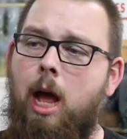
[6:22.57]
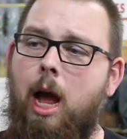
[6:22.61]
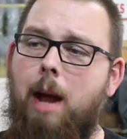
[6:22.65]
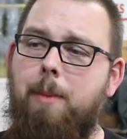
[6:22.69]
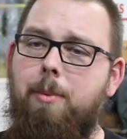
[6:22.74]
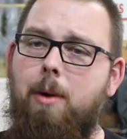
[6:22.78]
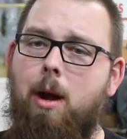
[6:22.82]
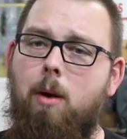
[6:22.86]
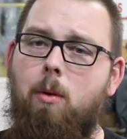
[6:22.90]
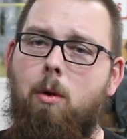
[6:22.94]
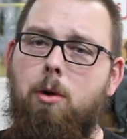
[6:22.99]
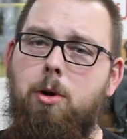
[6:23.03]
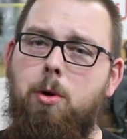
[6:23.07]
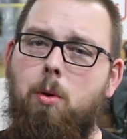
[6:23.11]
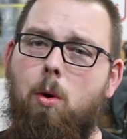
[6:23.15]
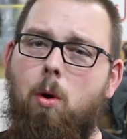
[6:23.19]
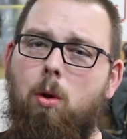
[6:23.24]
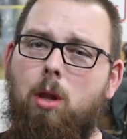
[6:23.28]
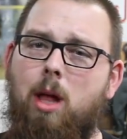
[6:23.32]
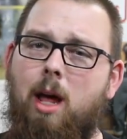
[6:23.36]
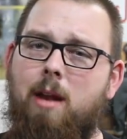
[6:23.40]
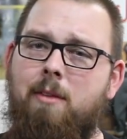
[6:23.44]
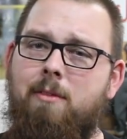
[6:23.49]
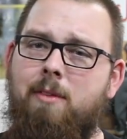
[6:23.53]
I probably won't do a
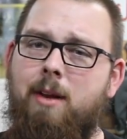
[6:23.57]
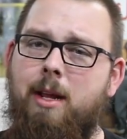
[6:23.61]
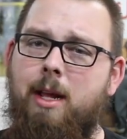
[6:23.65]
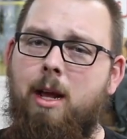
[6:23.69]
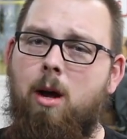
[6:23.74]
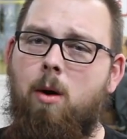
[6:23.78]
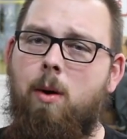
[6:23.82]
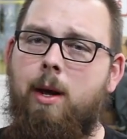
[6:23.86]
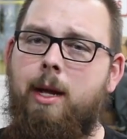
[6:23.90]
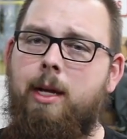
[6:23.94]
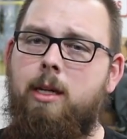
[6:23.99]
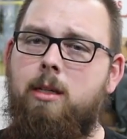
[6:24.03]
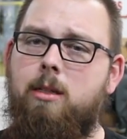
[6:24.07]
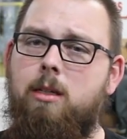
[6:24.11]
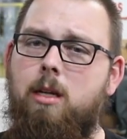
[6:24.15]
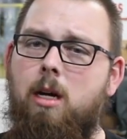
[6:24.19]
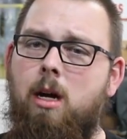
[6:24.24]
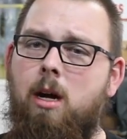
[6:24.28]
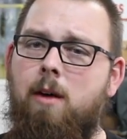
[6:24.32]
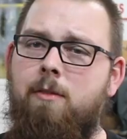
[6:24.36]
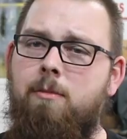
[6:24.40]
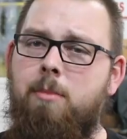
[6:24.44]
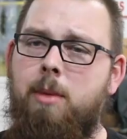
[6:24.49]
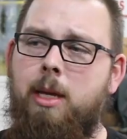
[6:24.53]
whole lot of videoing
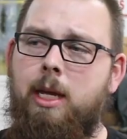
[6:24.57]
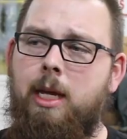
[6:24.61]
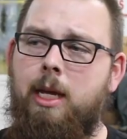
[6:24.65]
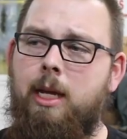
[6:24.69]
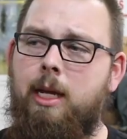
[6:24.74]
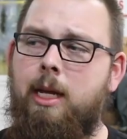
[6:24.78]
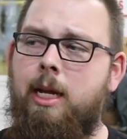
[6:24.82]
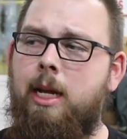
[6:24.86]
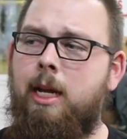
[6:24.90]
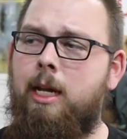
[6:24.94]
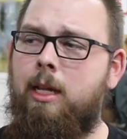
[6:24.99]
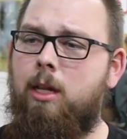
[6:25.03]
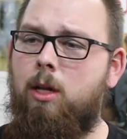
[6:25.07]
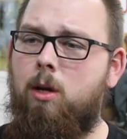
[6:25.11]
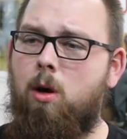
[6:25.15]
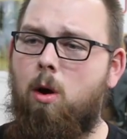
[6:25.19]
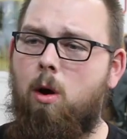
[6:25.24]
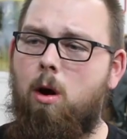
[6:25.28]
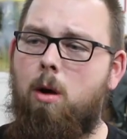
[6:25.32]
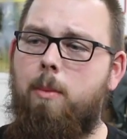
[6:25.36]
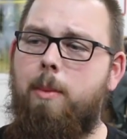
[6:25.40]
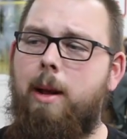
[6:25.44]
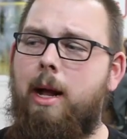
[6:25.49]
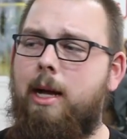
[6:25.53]
of me getting the
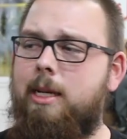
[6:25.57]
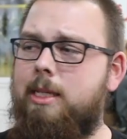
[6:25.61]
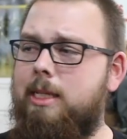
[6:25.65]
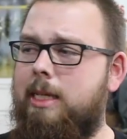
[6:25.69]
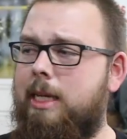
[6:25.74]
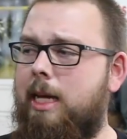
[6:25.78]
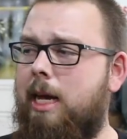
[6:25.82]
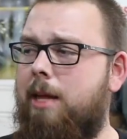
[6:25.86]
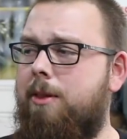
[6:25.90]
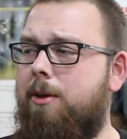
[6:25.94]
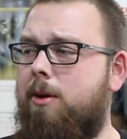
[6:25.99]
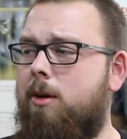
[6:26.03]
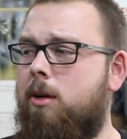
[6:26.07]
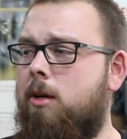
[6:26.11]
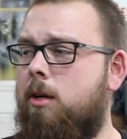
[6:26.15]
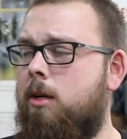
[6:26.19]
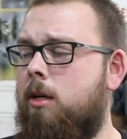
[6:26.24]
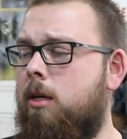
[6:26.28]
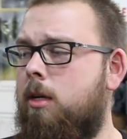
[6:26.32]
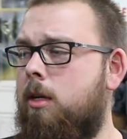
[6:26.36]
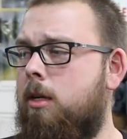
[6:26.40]
car back together.